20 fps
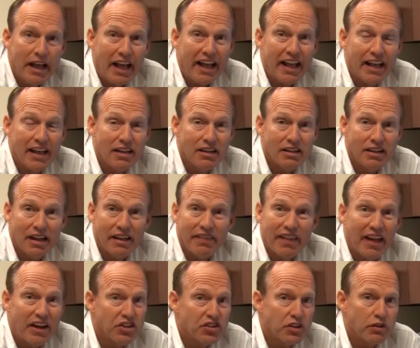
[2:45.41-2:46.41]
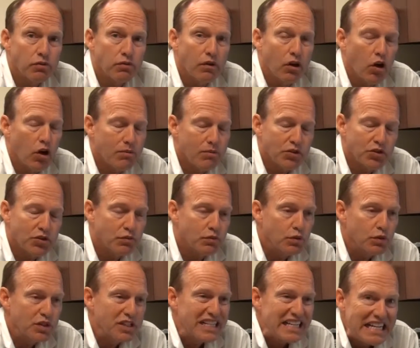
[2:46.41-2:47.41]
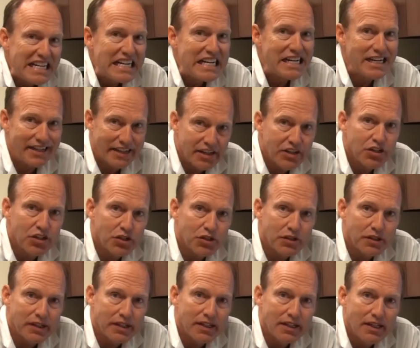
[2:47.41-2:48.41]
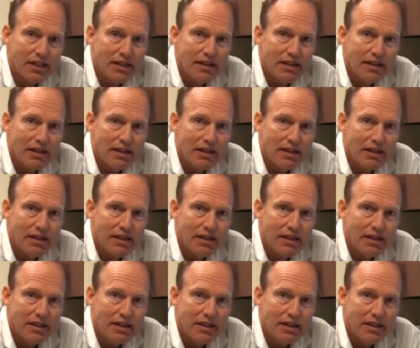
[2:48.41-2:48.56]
And that is an almost routine injury